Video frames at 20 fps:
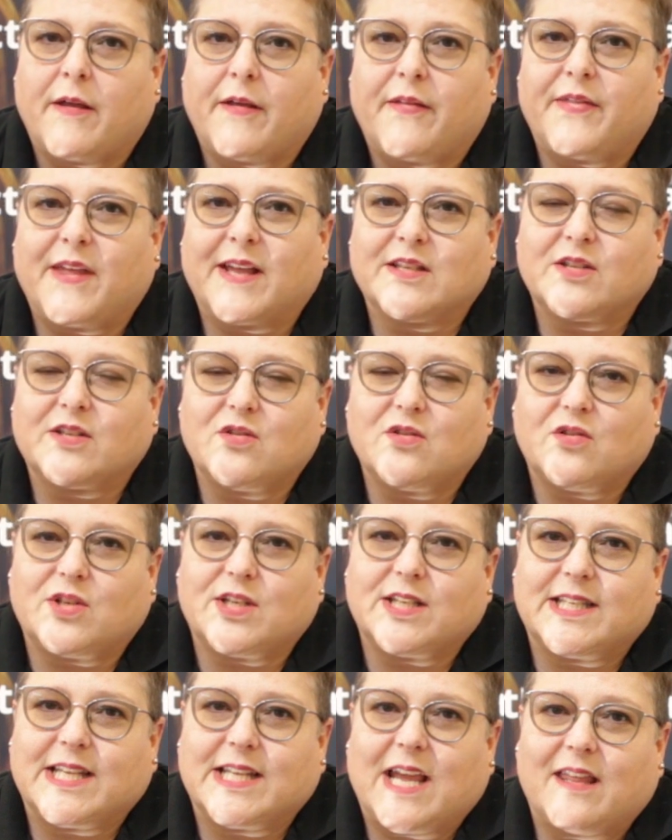That's not to
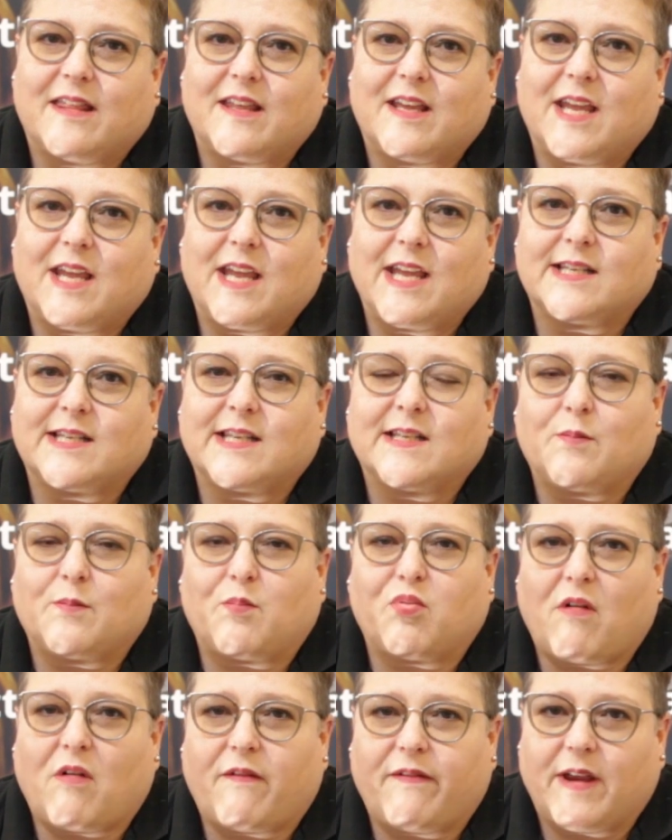say that it is a
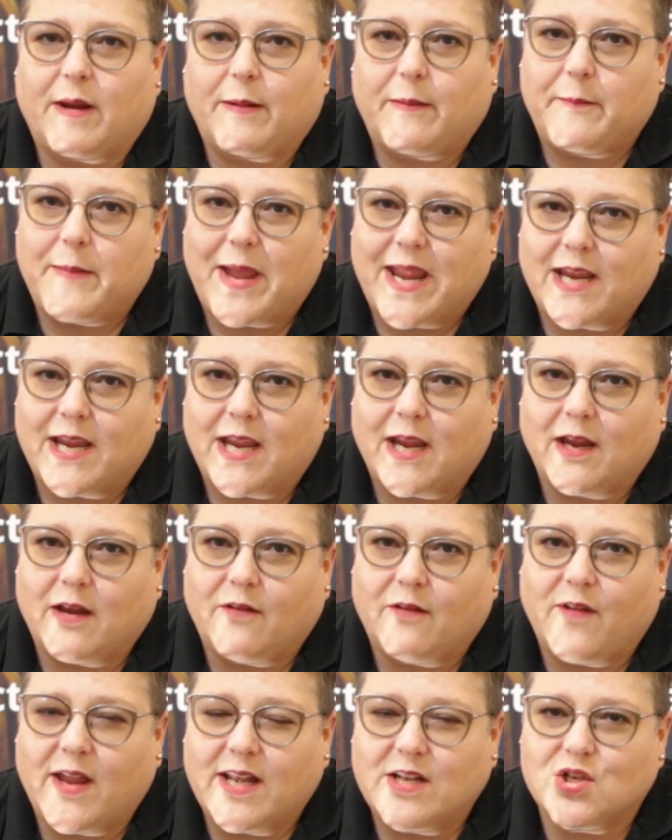profit-making
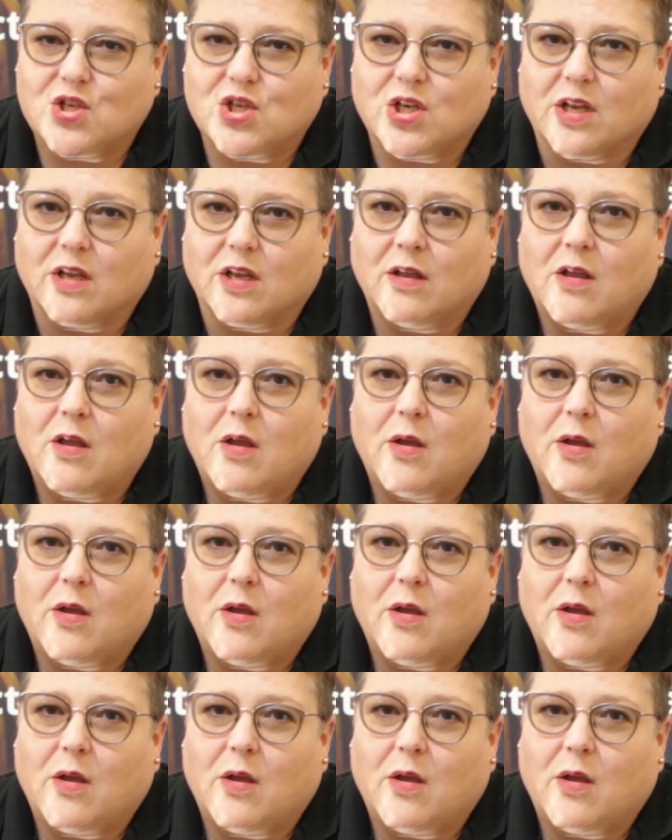venture,